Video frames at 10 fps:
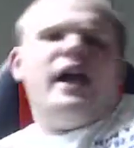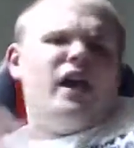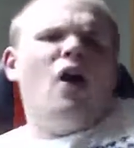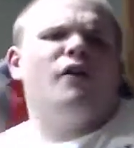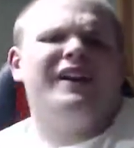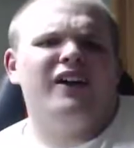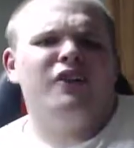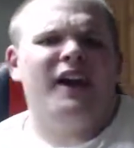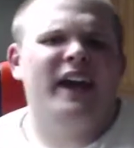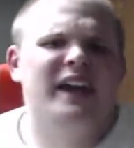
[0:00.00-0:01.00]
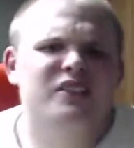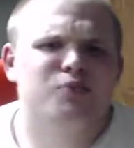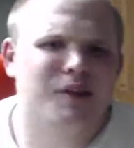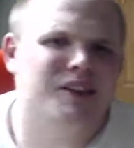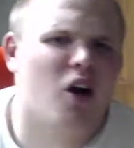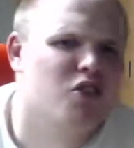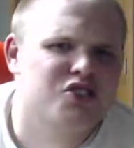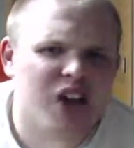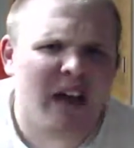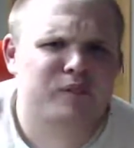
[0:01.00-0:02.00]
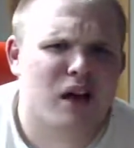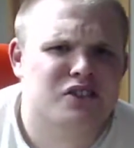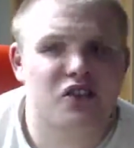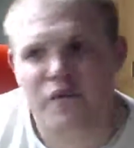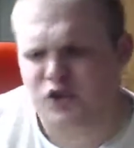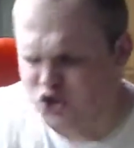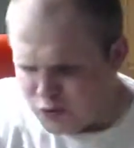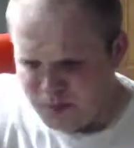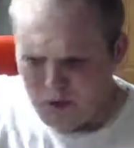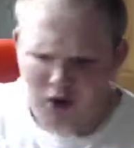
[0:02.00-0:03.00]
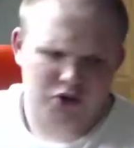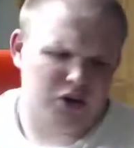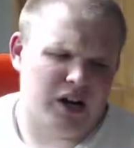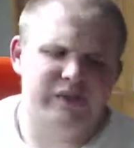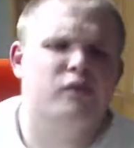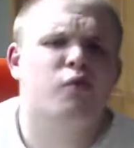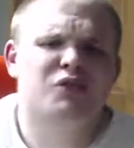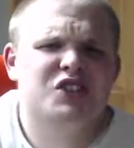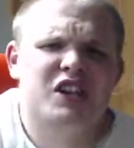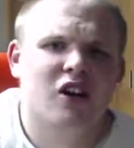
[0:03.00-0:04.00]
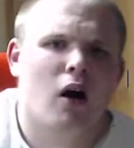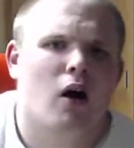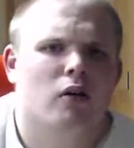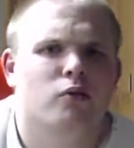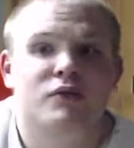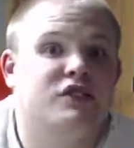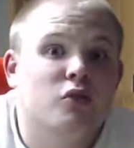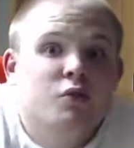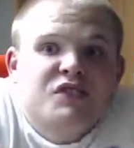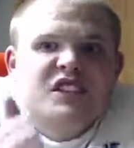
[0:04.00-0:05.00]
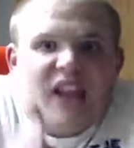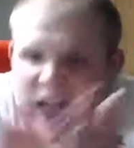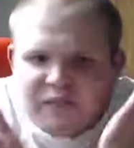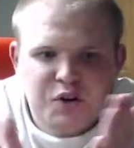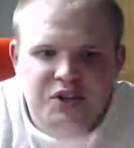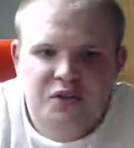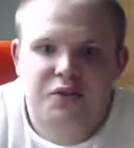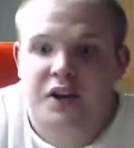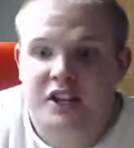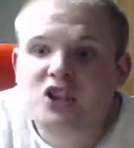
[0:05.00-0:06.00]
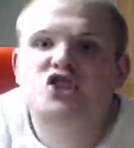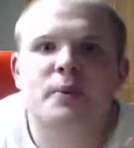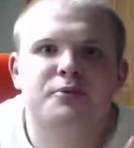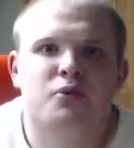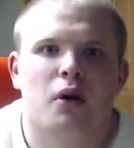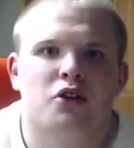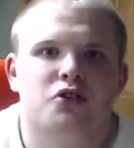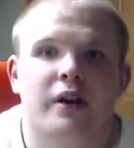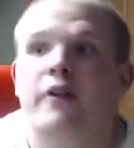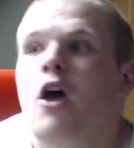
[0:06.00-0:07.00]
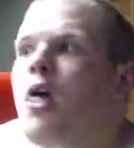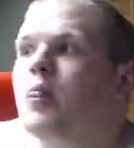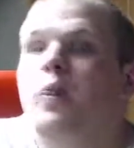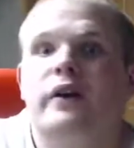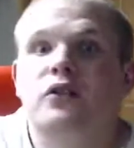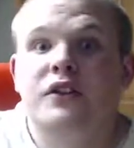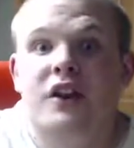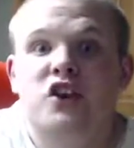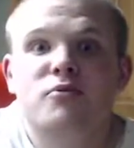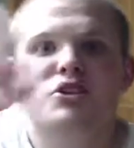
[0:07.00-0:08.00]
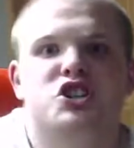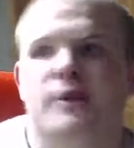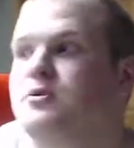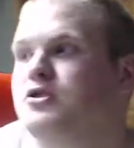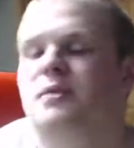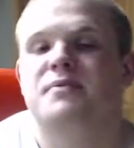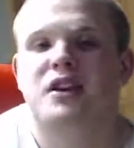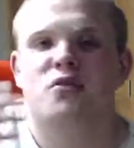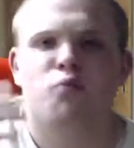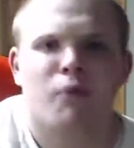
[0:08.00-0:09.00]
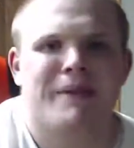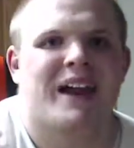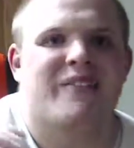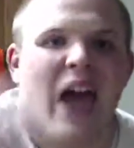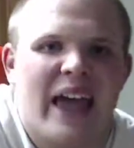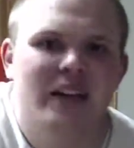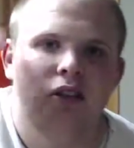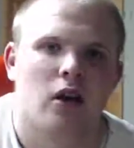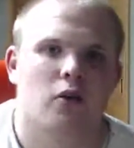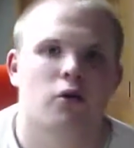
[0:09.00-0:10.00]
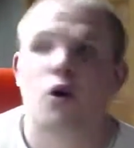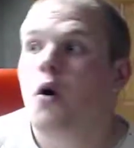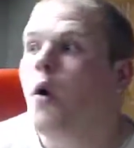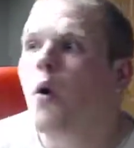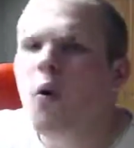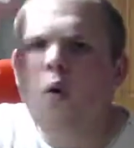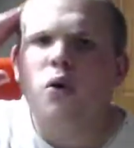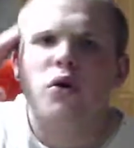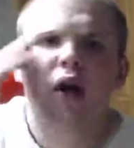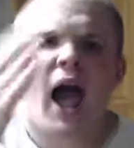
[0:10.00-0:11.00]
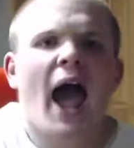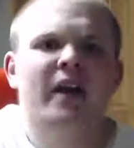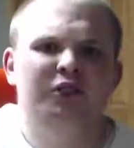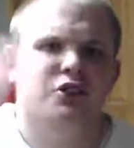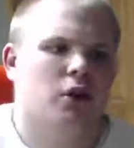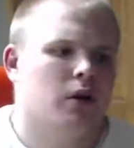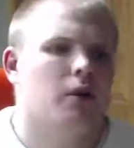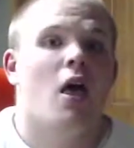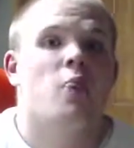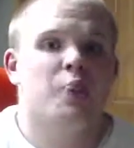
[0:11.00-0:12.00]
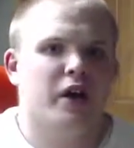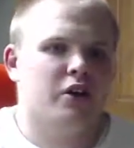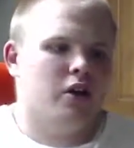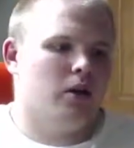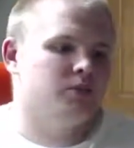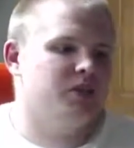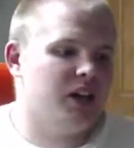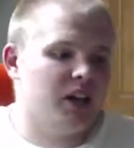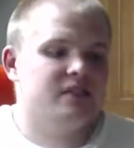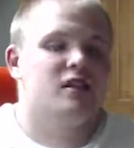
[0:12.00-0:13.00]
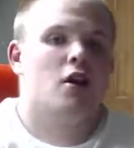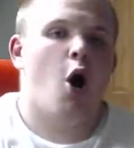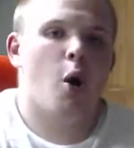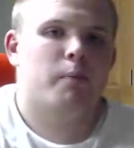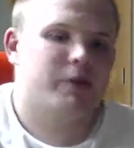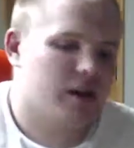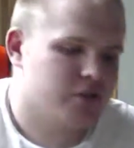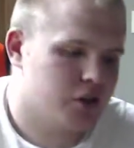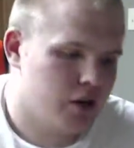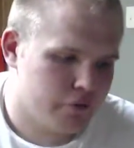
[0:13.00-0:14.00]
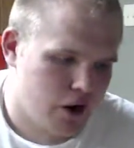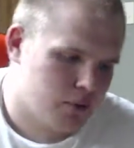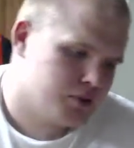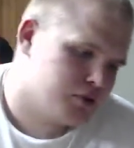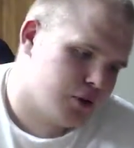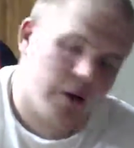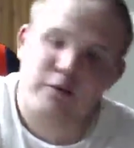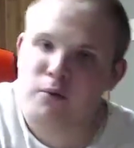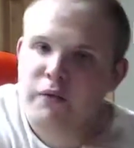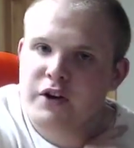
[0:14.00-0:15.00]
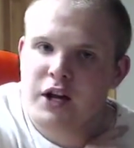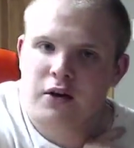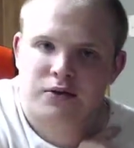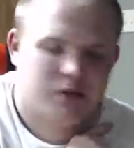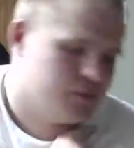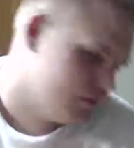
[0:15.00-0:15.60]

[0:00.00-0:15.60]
Oh yeah. And guess what? All the sci-fi stuff is super uncreative. We've seen it all. We've seen every single thing. The ships were uncreative. Literally, the human ships were something that would be out of Halo or Avatar. There you go. So you guys, hope you guys are good. Comment, subscribe for more videos.